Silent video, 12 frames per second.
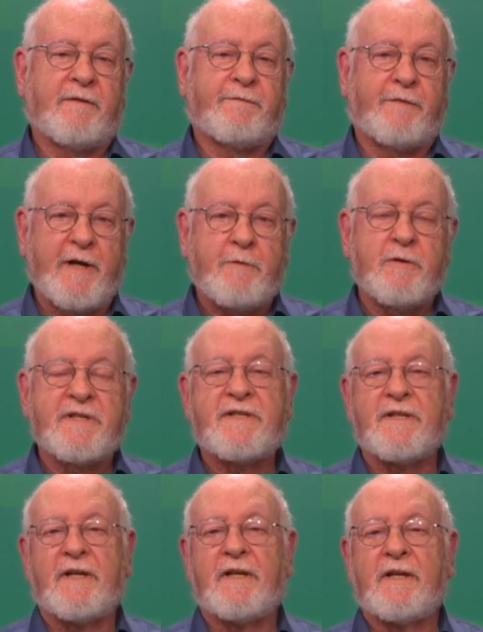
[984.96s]

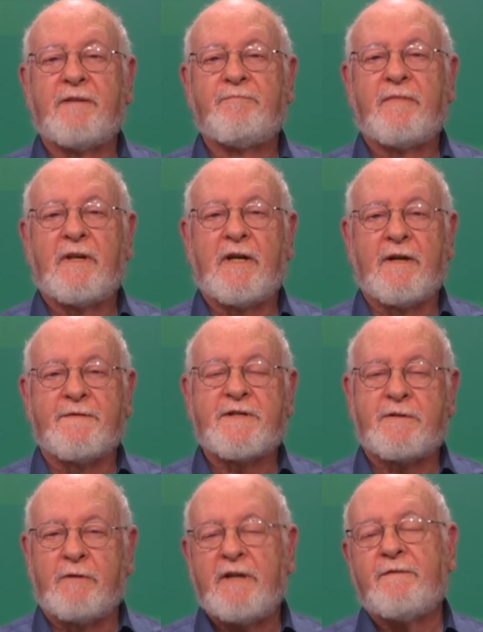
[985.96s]
frequency of
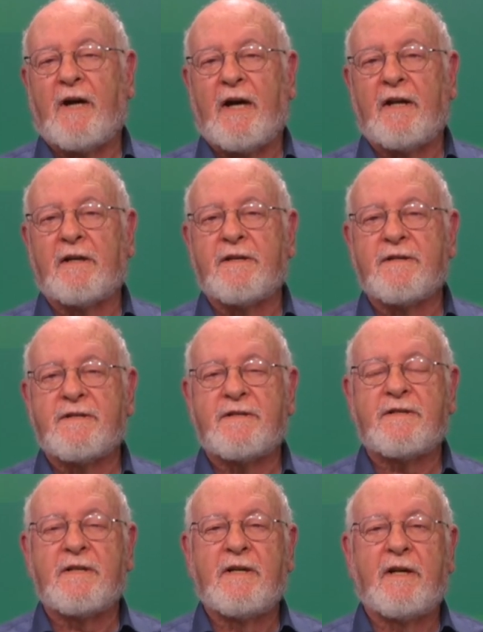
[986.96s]
street
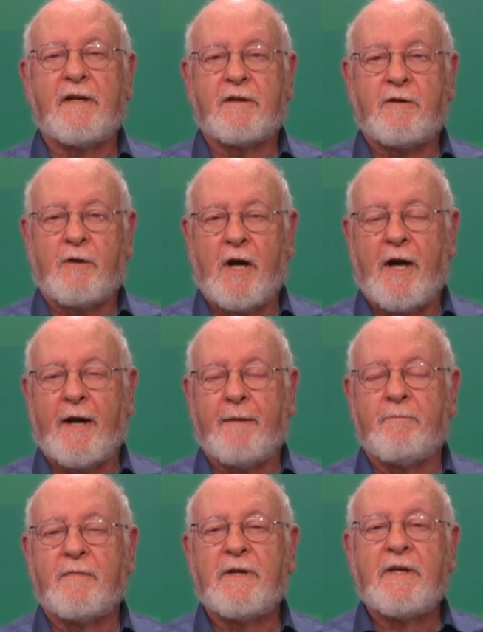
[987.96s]
violence and
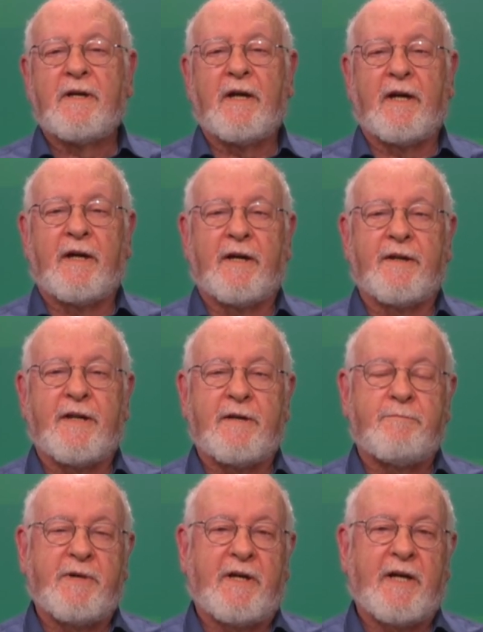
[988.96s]
crime
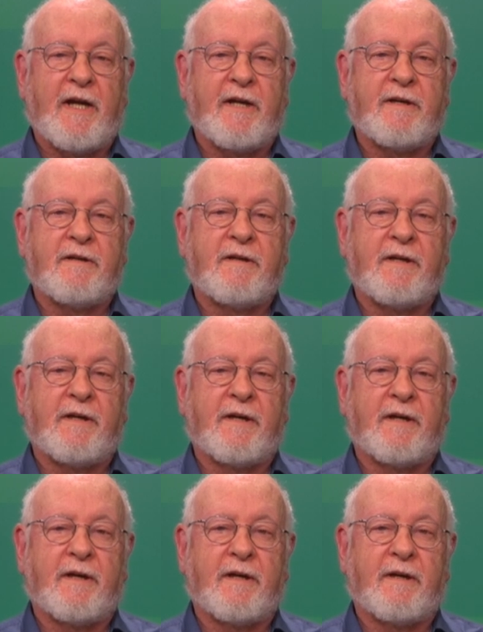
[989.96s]
that began
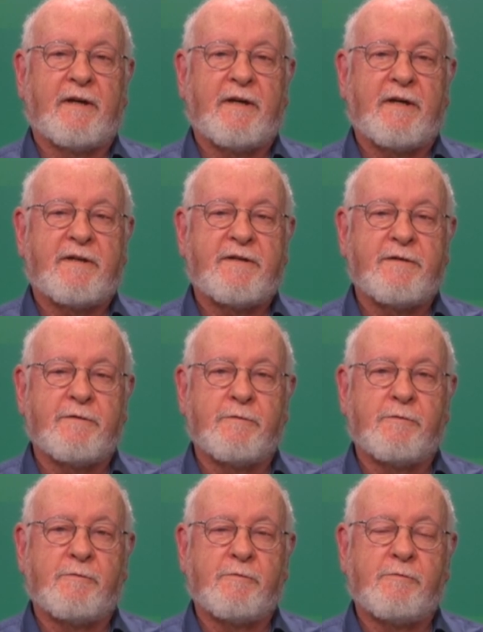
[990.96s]

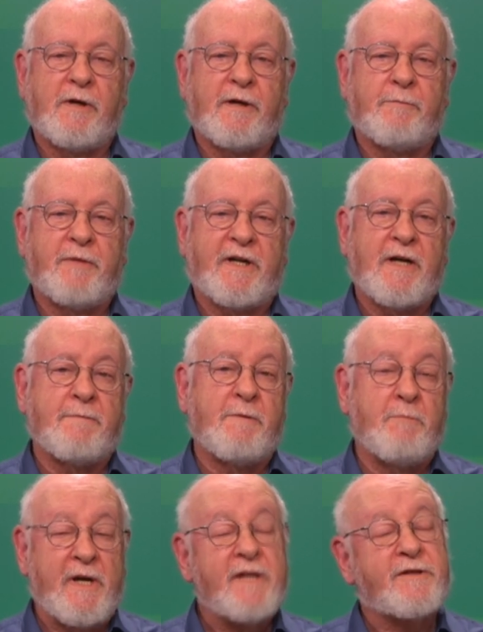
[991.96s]
to become a
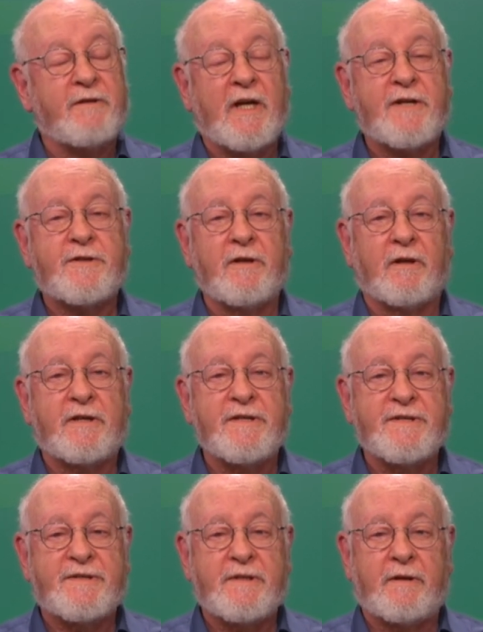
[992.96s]
major national
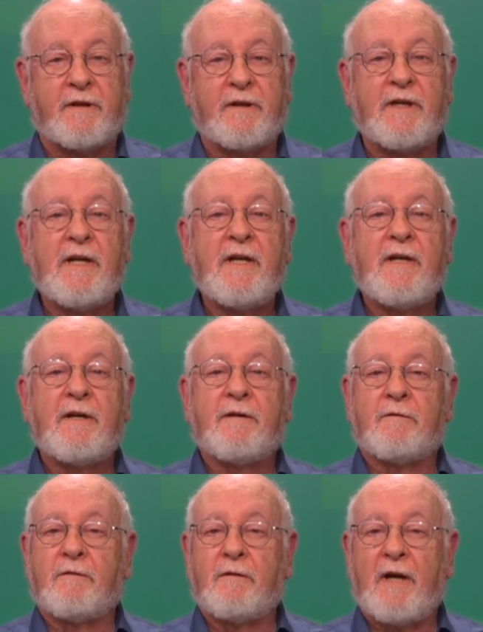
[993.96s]
concern
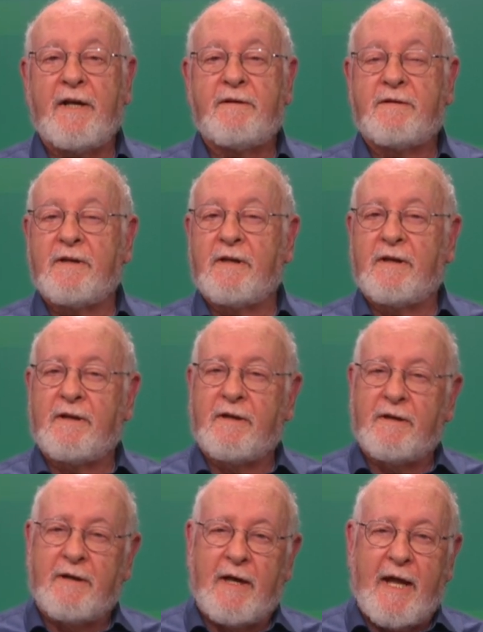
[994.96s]
right
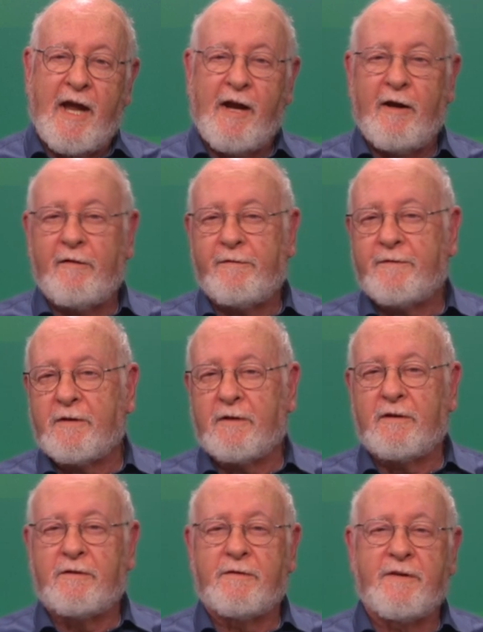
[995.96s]

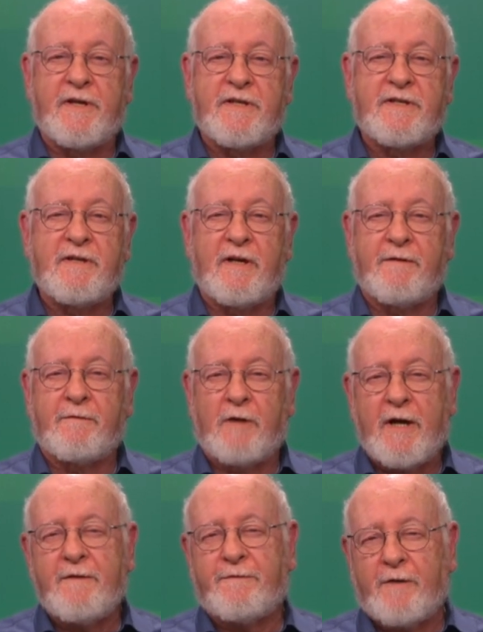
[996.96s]
after the,
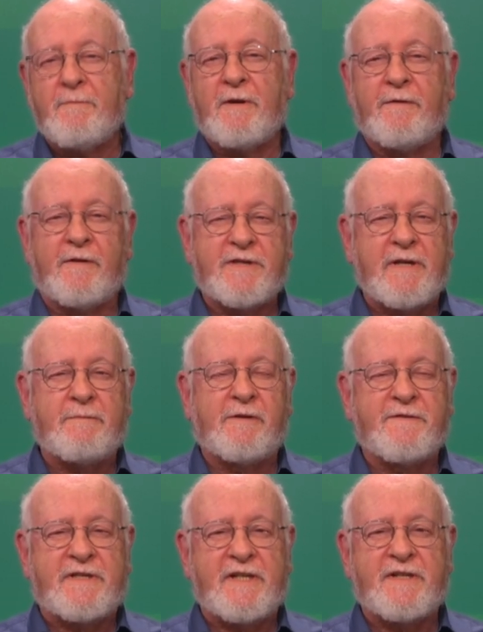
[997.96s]
right from the summer
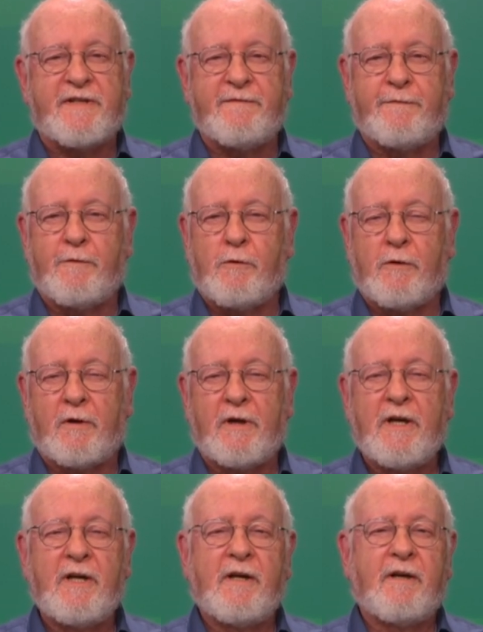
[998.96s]
of '64
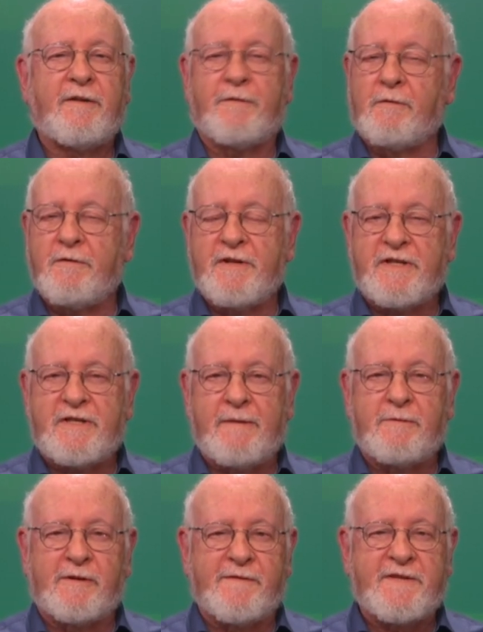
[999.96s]
through the
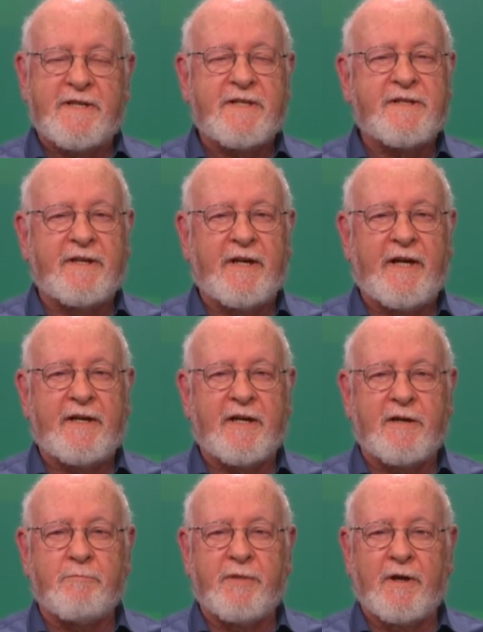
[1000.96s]
summer of '68
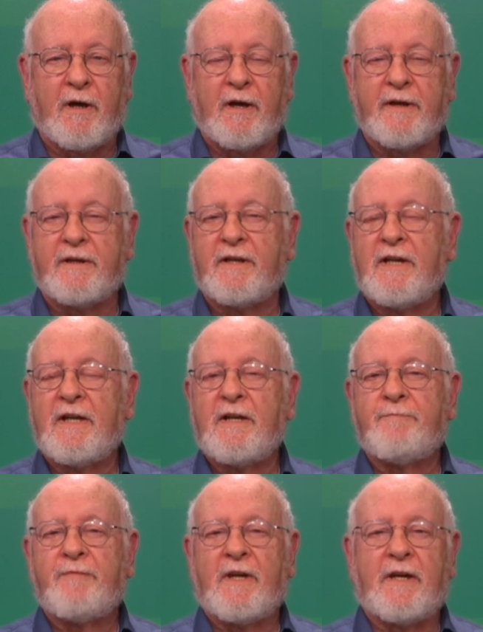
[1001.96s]
and beyond.
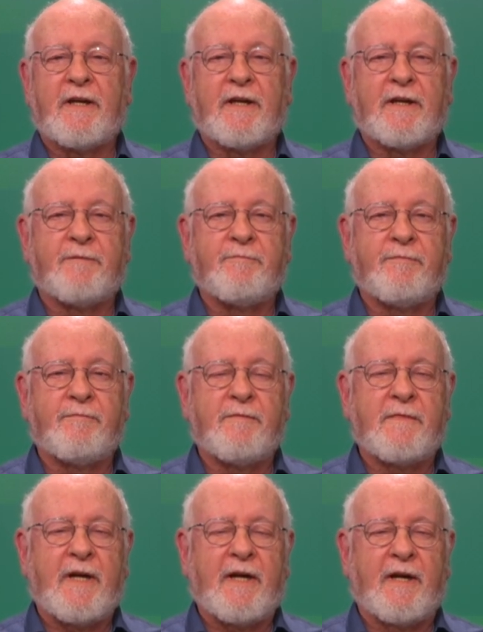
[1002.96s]

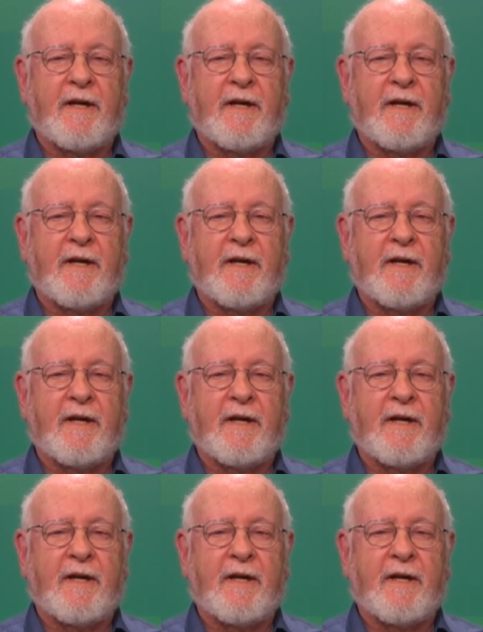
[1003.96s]
In